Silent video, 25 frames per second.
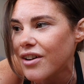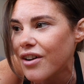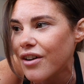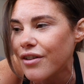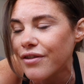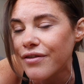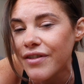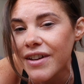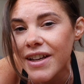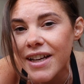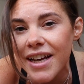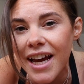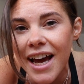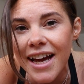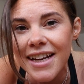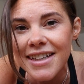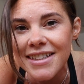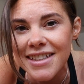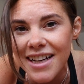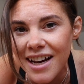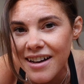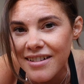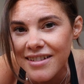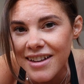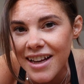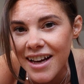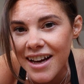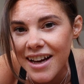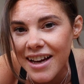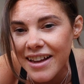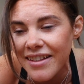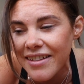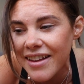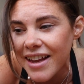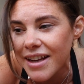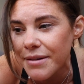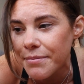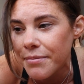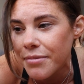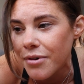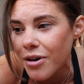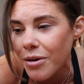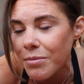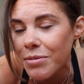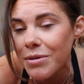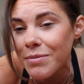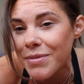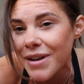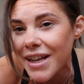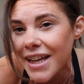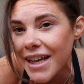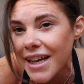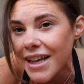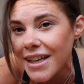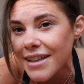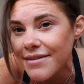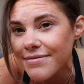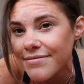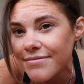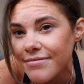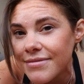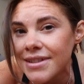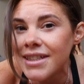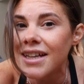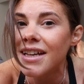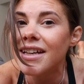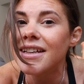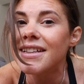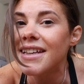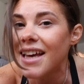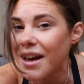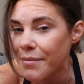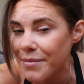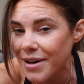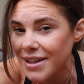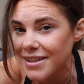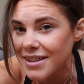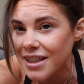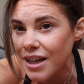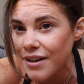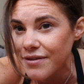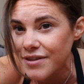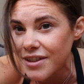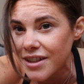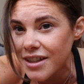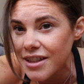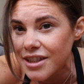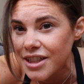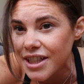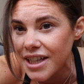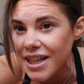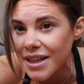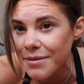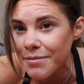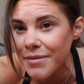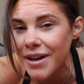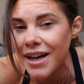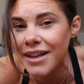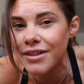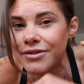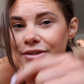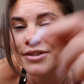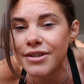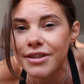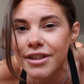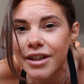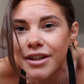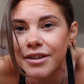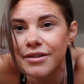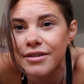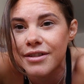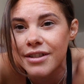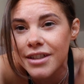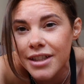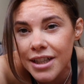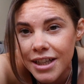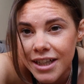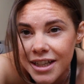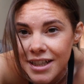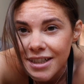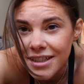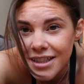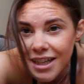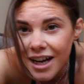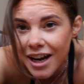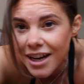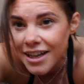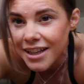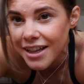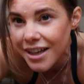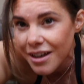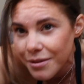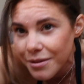coffee and down that, and then probably get myself to the gym and also tidy